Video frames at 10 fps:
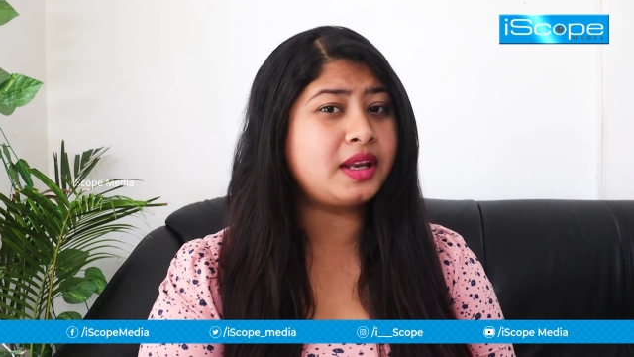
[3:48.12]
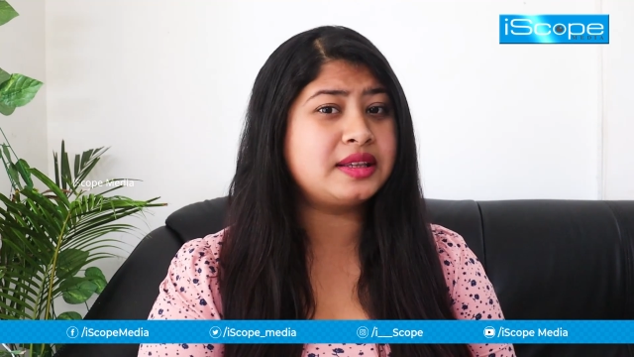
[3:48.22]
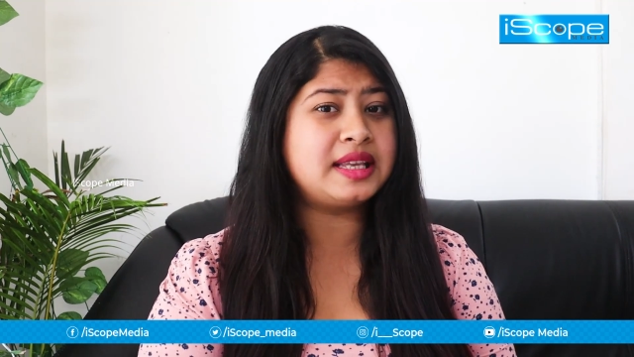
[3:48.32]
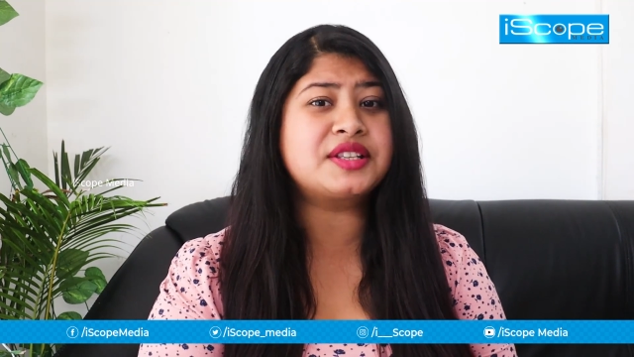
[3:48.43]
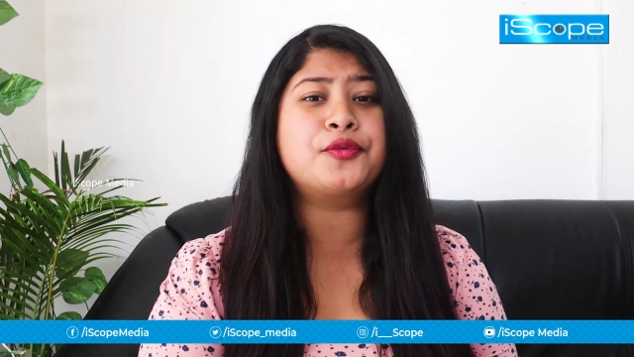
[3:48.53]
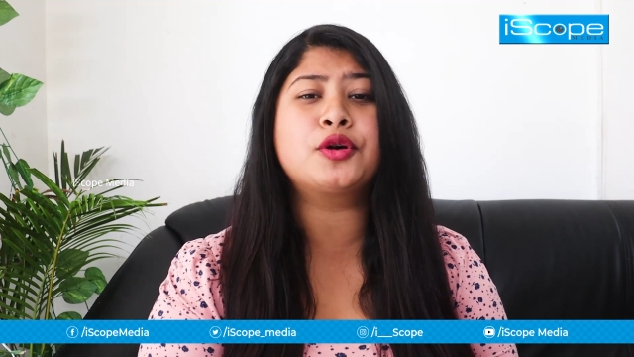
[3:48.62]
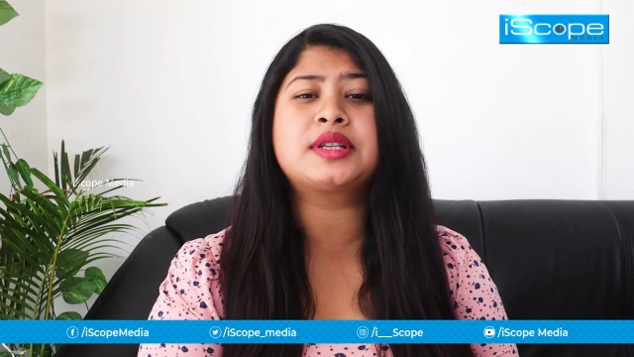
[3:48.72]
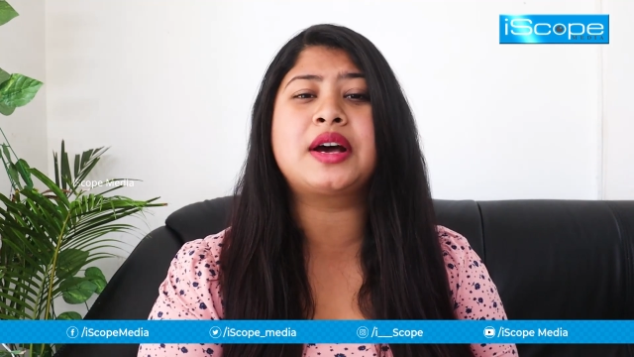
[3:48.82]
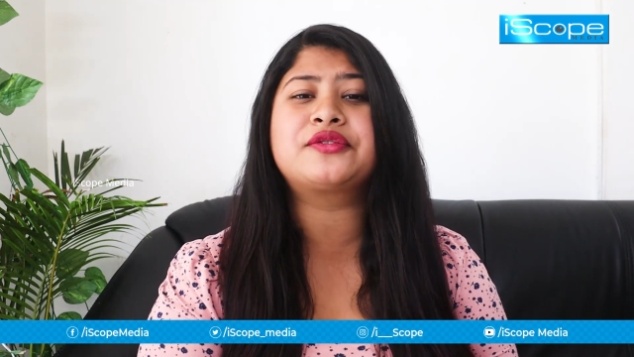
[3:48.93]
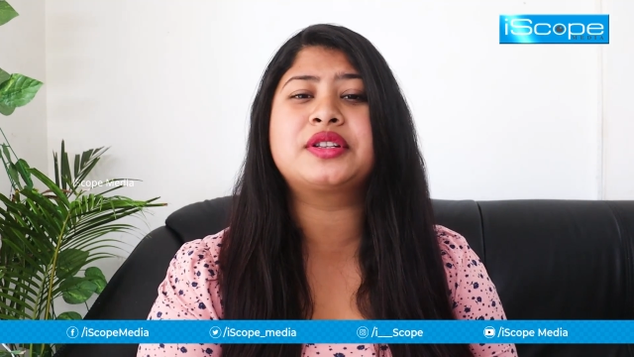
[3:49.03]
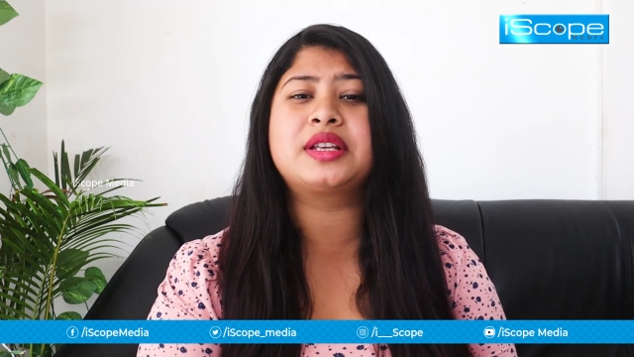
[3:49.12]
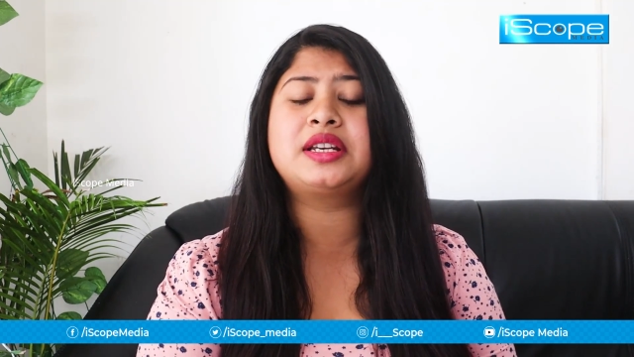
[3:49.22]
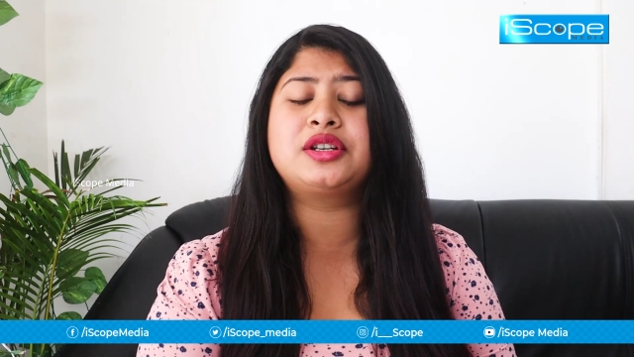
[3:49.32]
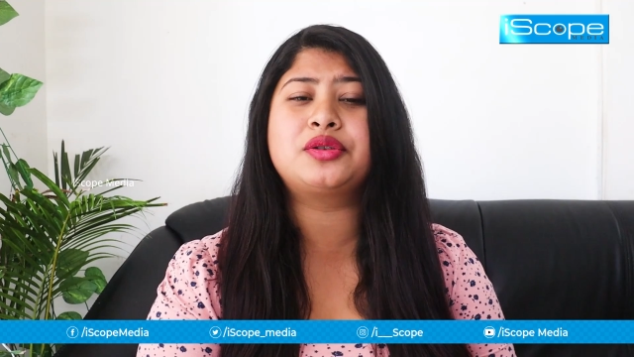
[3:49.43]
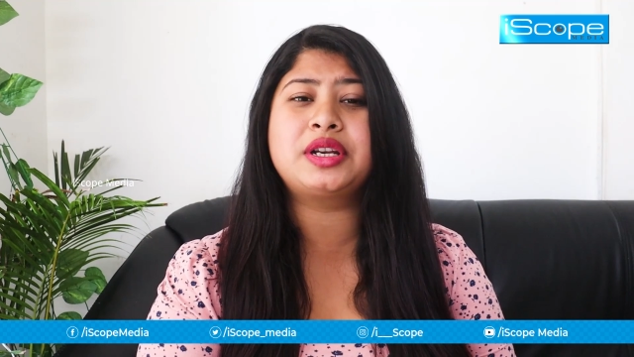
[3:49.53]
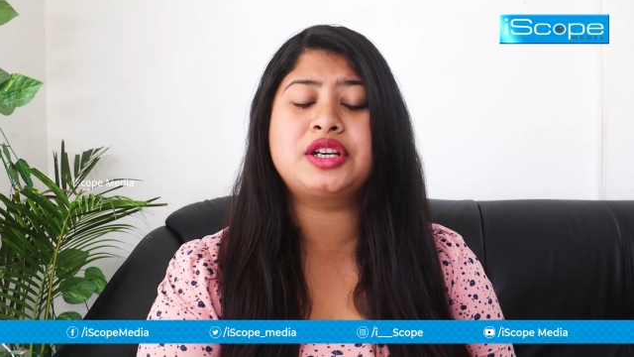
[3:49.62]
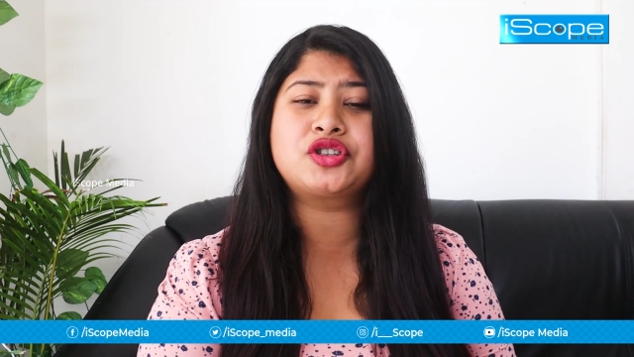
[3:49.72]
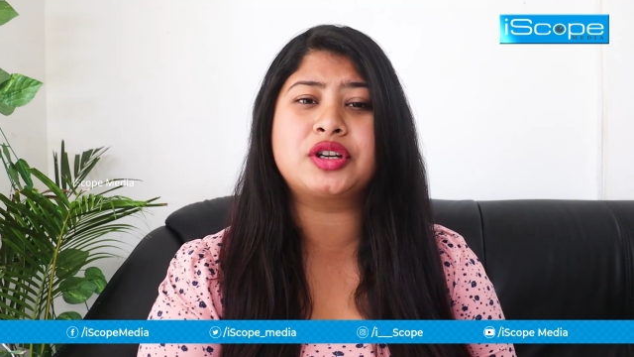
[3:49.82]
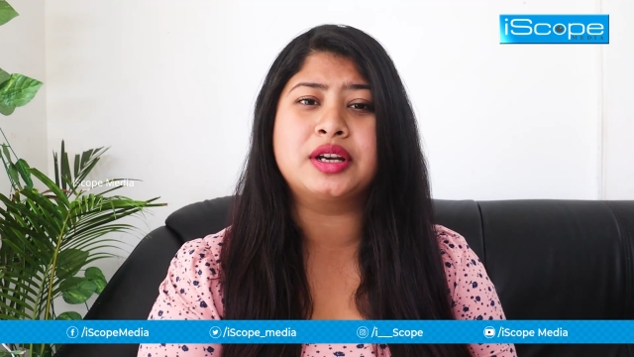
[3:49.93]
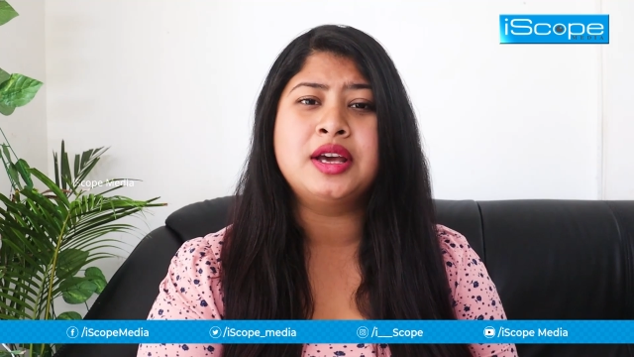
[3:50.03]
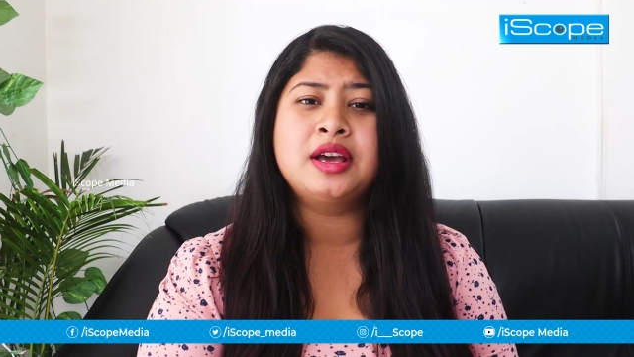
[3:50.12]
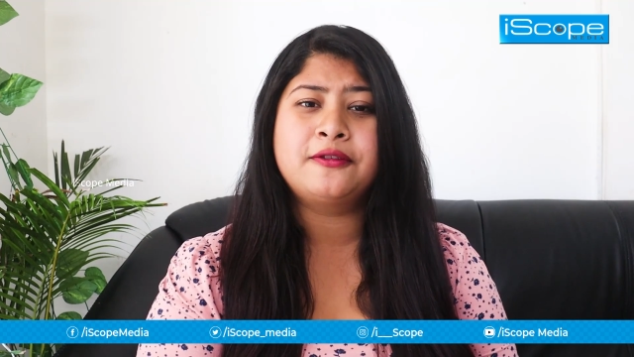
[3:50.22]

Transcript: This was after the Indonesian